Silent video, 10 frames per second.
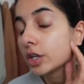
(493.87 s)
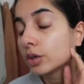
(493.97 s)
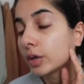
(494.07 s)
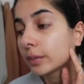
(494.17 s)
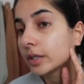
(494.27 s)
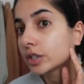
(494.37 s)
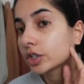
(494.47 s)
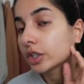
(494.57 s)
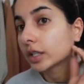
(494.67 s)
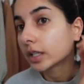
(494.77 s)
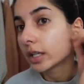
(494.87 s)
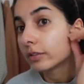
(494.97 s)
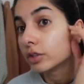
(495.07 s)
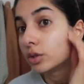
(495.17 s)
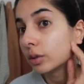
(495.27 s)
you want to make sure that like
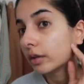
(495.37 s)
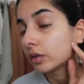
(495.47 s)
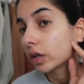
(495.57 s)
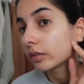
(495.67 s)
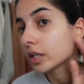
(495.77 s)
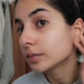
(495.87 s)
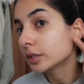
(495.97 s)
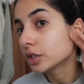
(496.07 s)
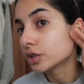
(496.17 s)
if you do have a lot of sideburns,